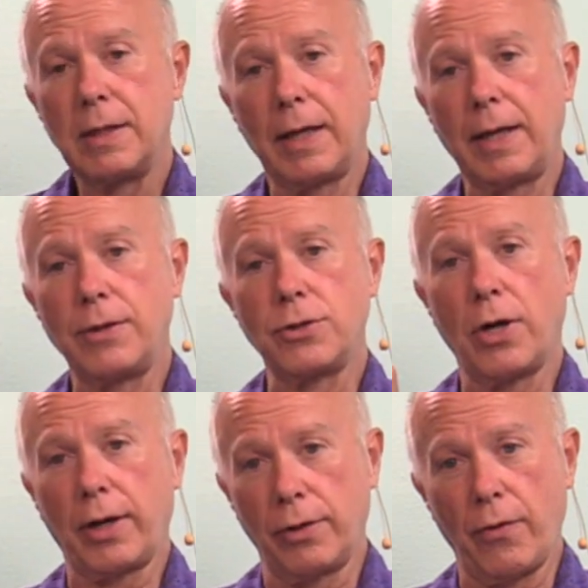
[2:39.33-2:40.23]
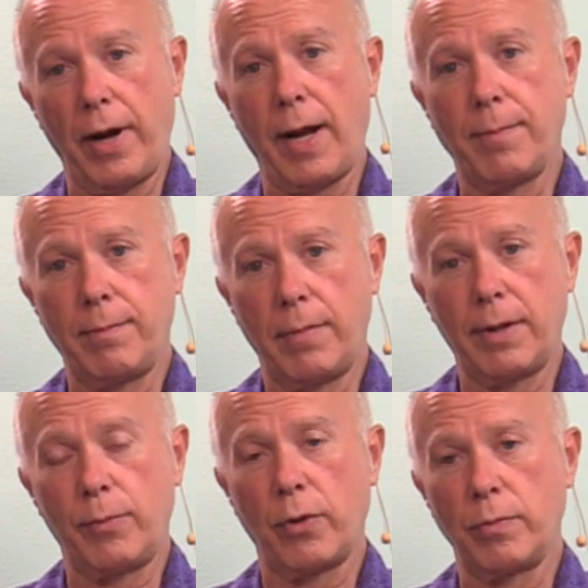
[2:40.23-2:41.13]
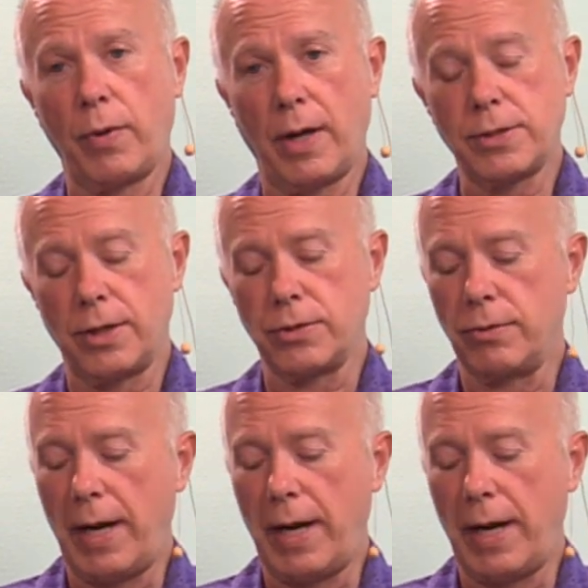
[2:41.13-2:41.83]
Again, you're talking RAM, motherboard, and processor.